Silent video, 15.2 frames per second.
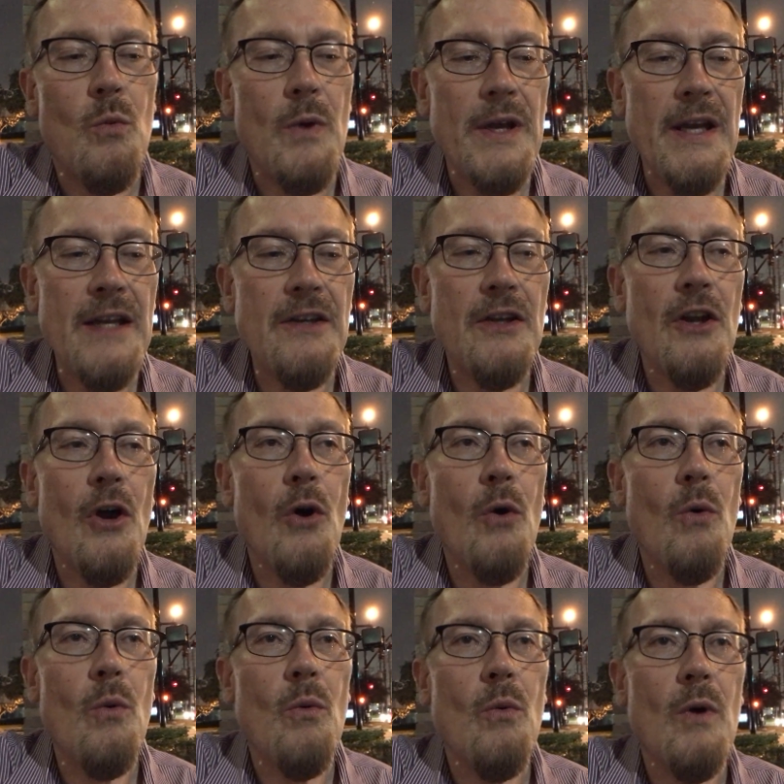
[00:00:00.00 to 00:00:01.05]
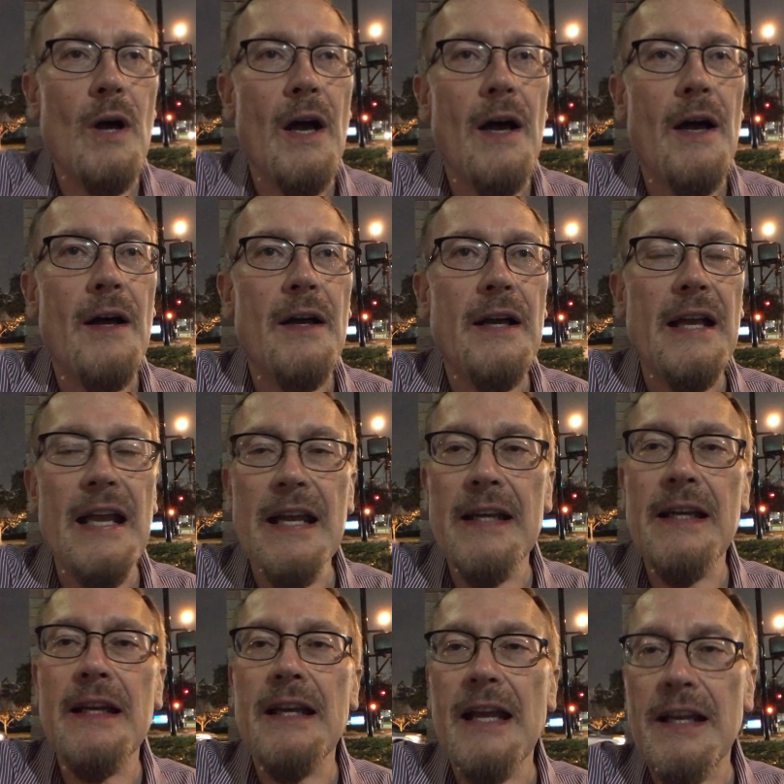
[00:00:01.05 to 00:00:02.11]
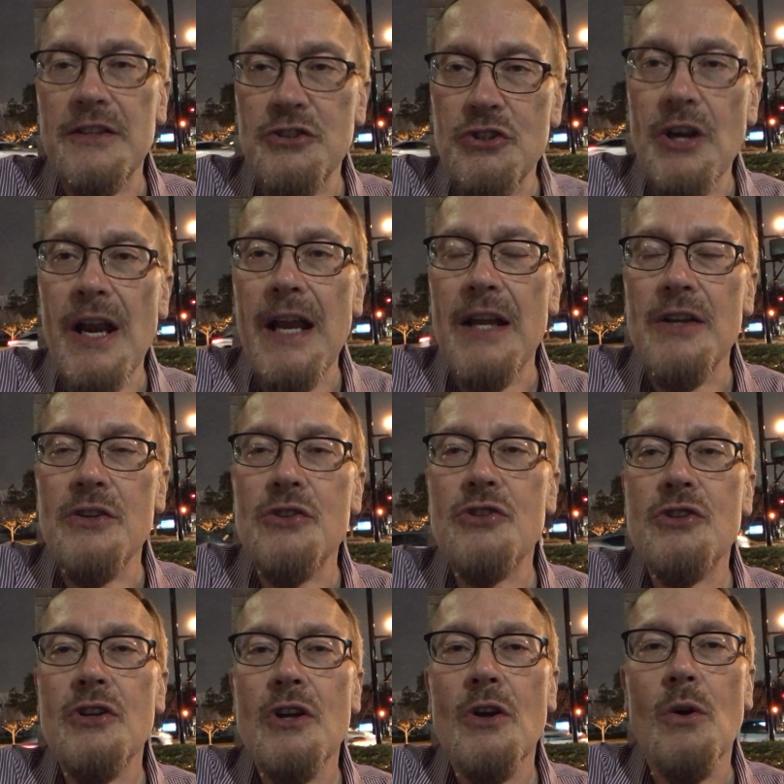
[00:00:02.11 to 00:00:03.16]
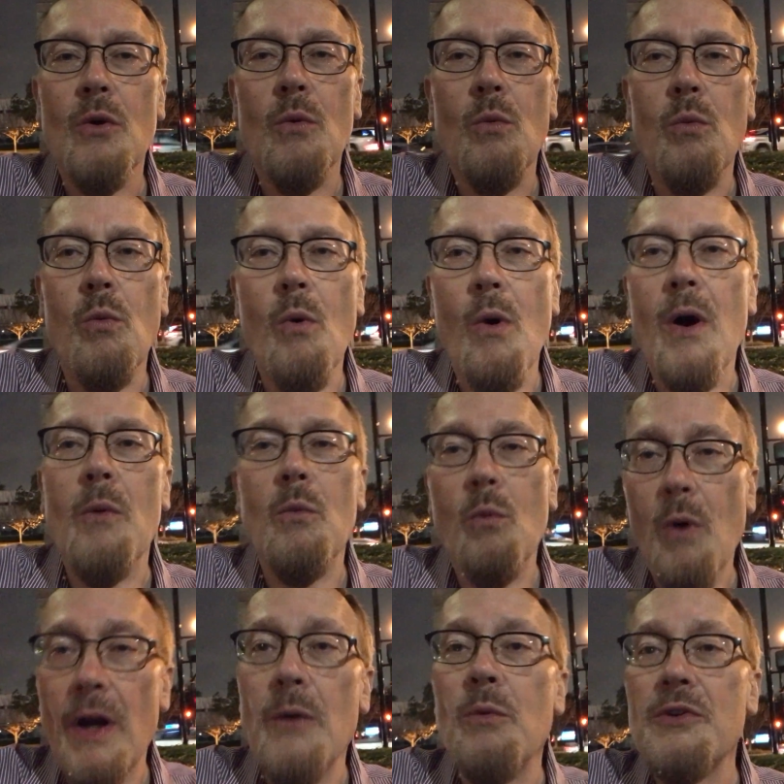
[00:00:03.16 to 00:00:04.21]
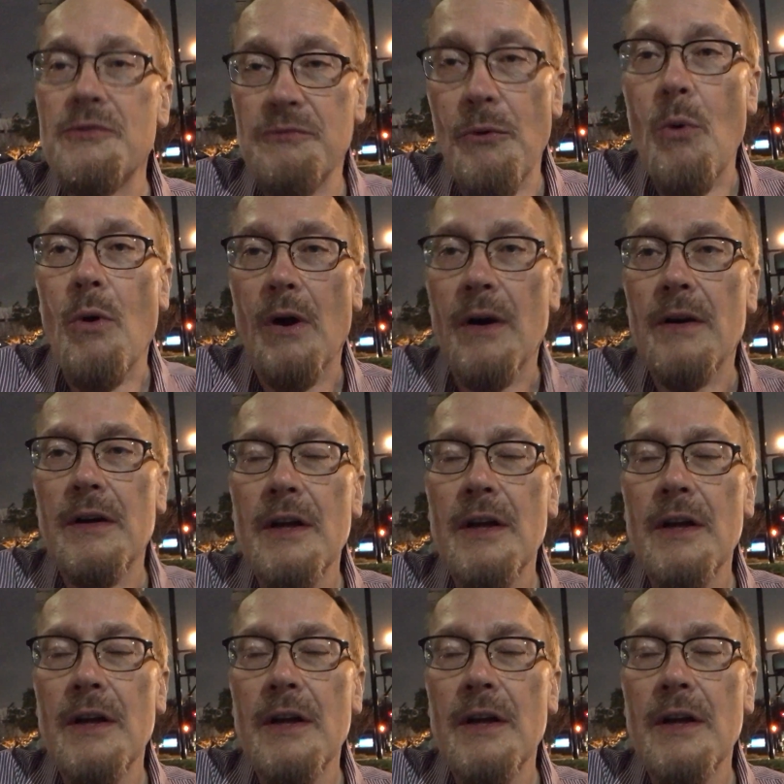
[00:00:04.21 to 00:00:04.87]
We need to know in an exchange what it was for.